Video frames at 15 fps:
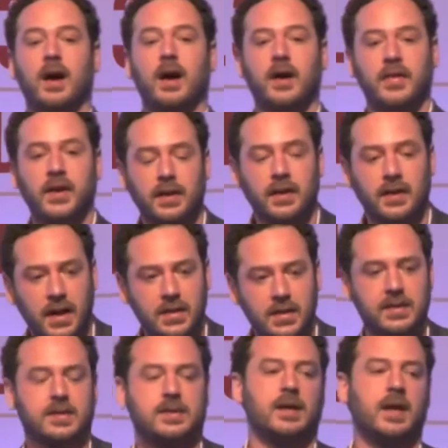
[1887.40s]
And I think
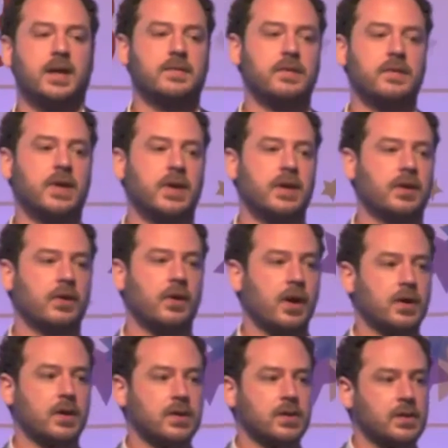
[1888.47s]
this is really the
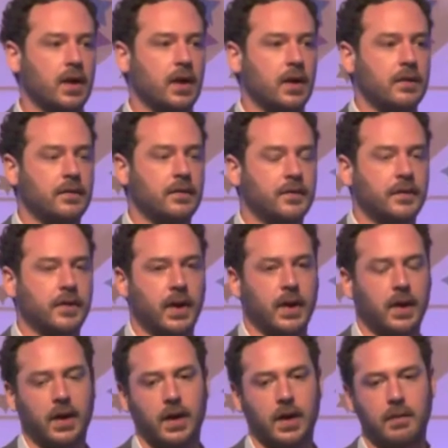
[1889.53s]
crux of
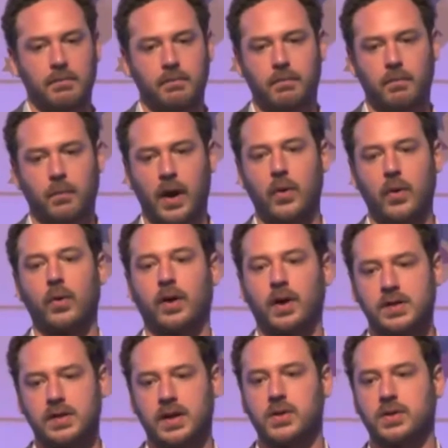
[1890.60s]
why
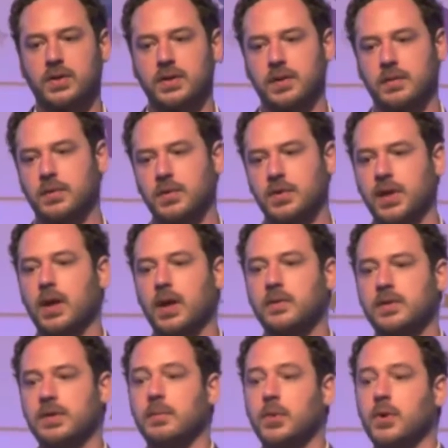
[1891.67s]
organizations are
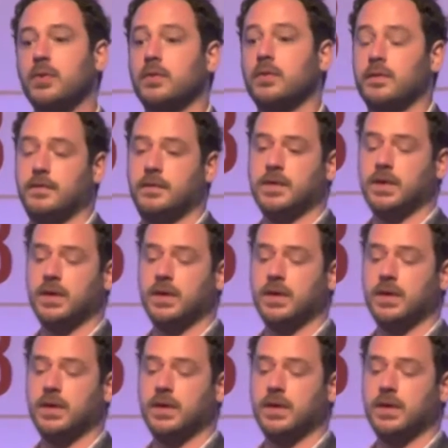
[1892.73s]
slow to move